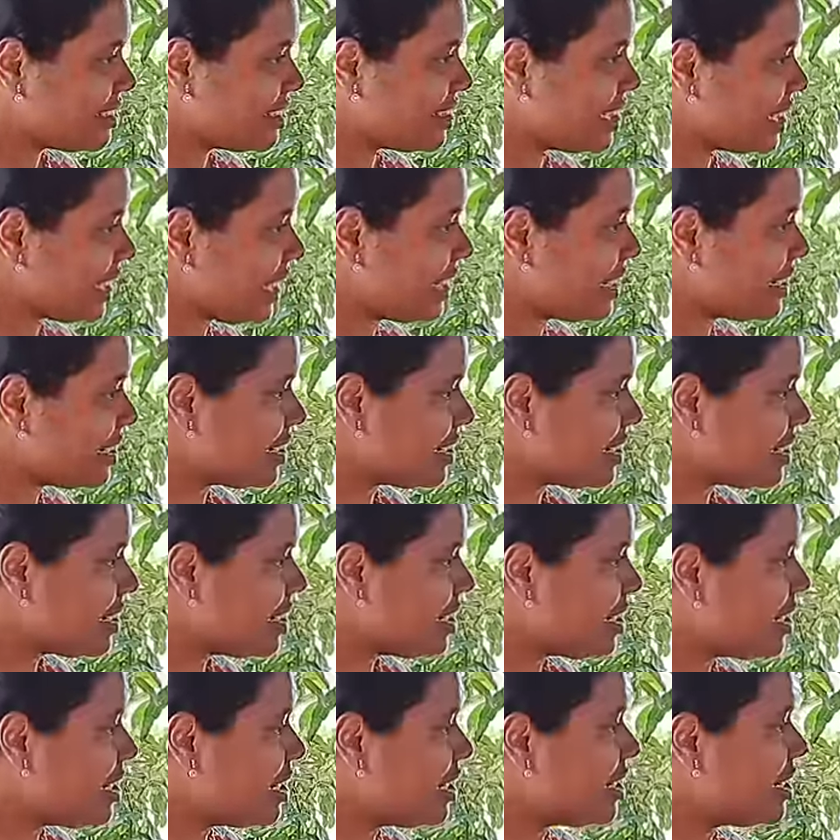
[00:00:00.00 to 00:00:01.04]
Correct?
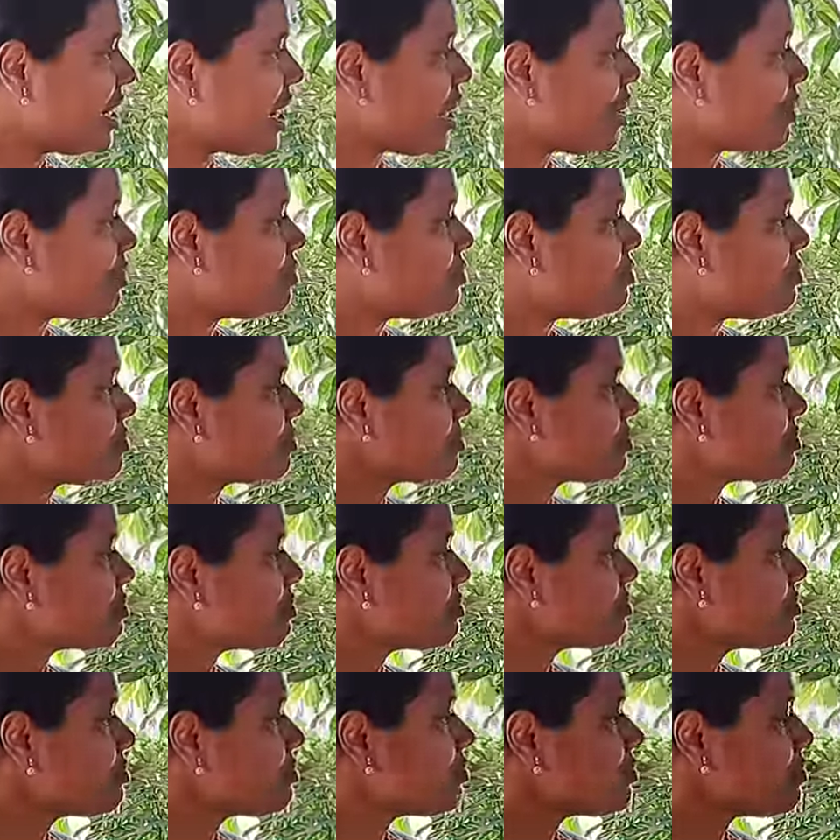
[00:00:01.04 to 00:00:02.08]
Now,
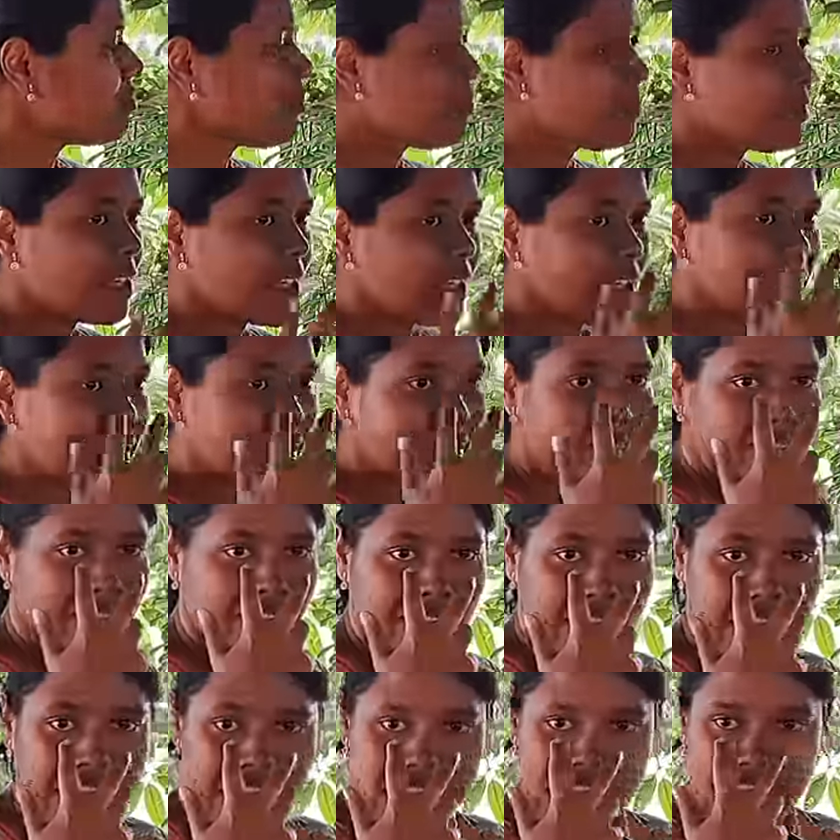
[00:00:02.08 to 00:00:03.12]
can
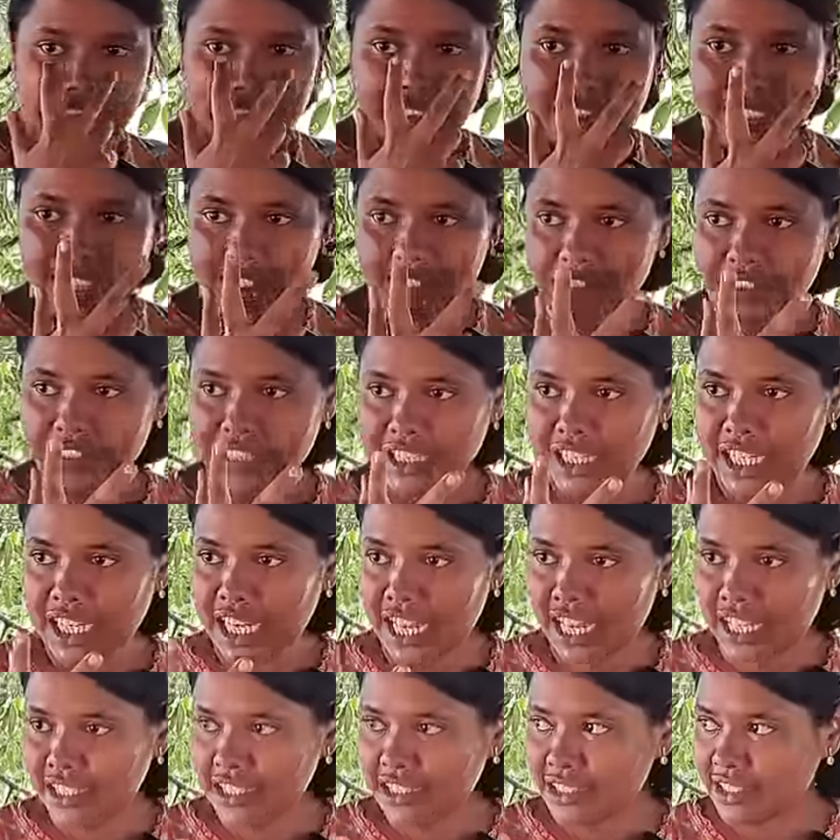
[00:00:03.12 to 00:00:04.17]
we see with our physical
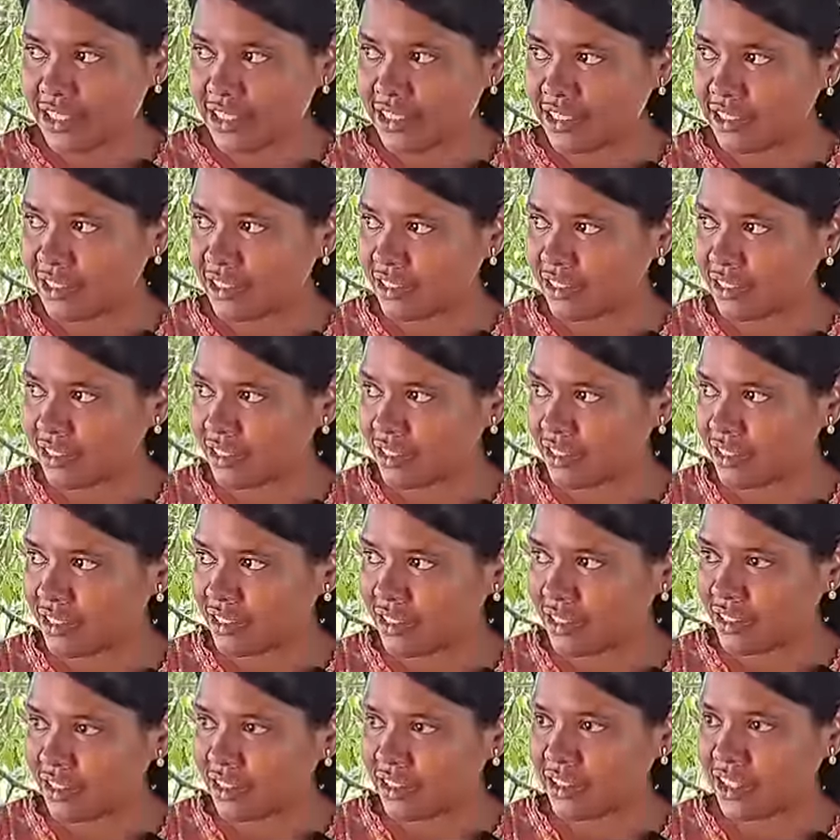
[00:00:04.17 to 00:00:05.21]
eyes?
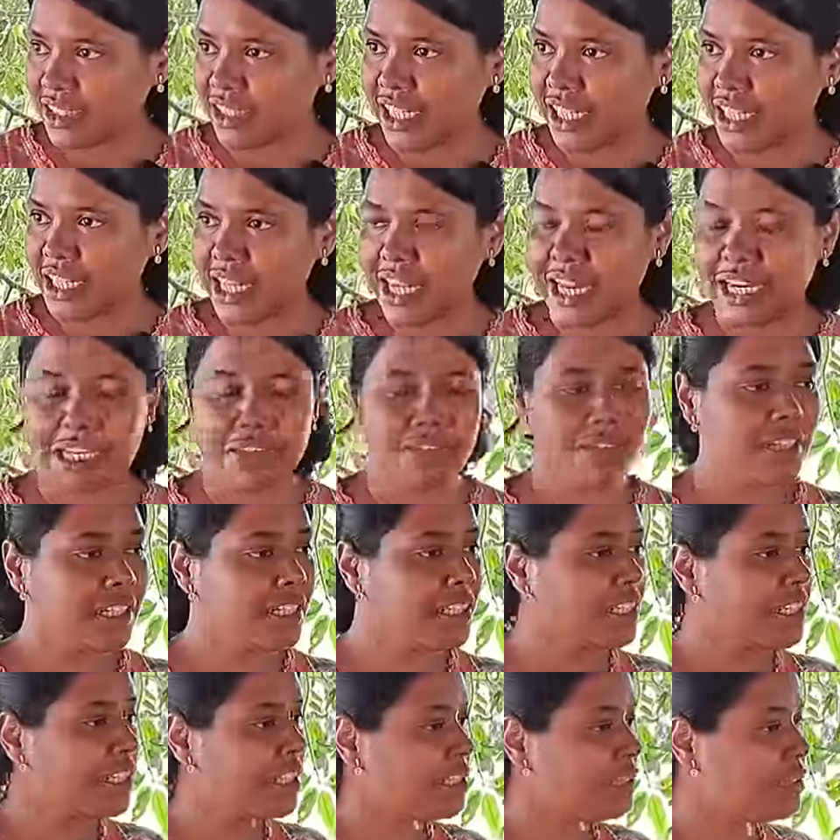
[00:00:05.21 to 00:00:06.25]
Yes. Did anyone
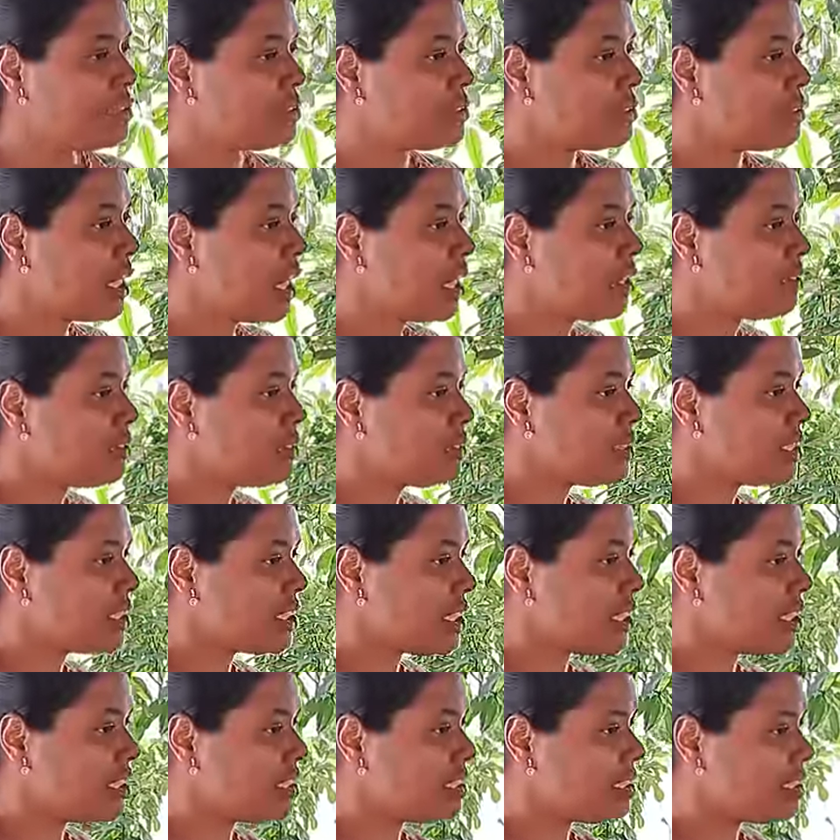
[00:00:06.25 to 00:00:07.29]
teach you how to
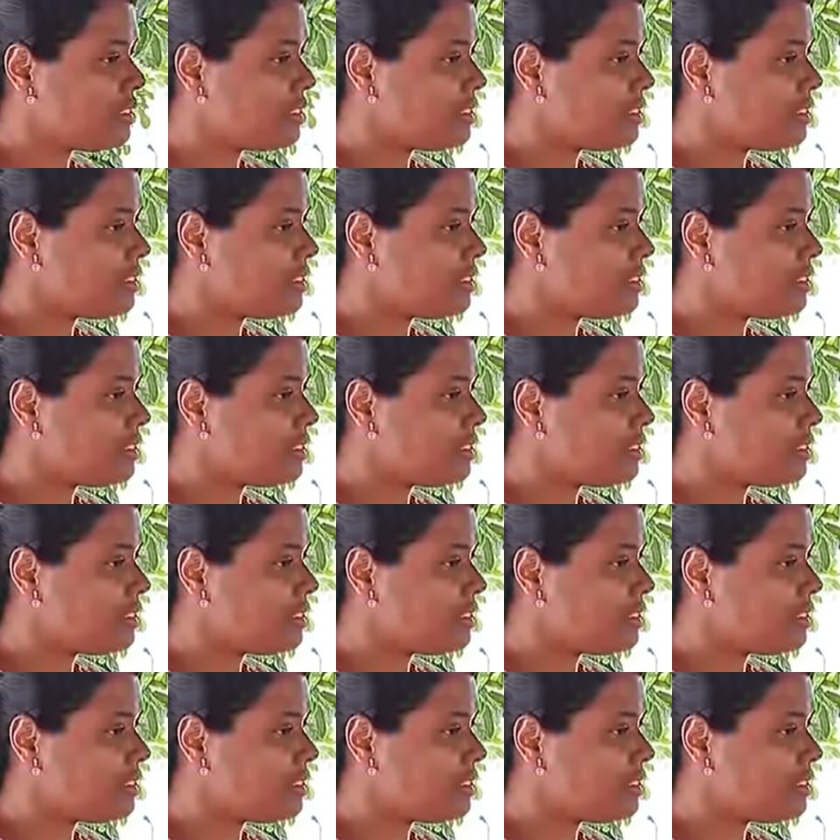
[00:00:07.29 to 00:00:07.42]
see?